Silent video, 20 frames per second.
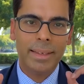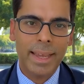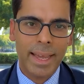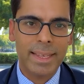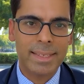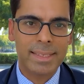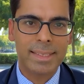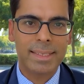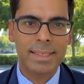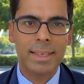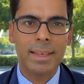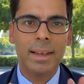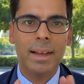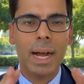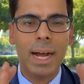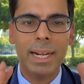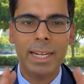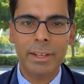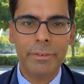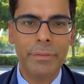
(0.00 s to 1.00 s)
Yes,
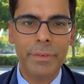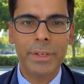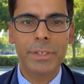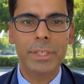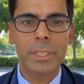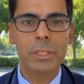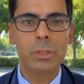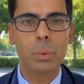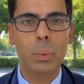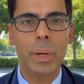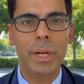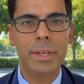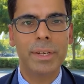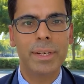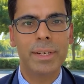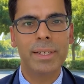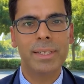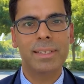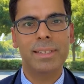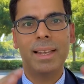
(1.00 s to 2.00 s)
artificial
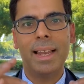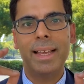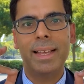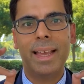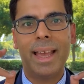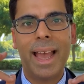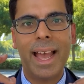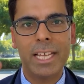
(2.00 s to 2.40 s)
sweeteners like